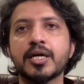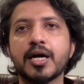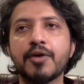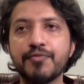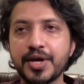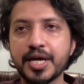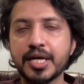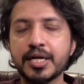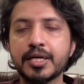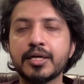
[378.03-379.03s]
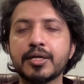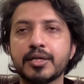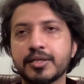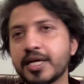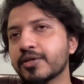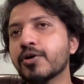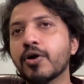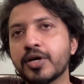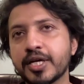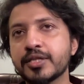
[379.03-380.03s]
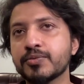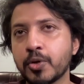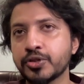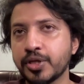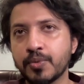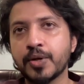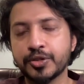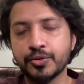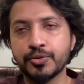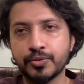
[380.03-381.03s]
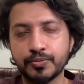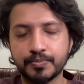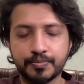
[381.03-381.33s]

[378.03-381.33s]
aware that God is watching what you do.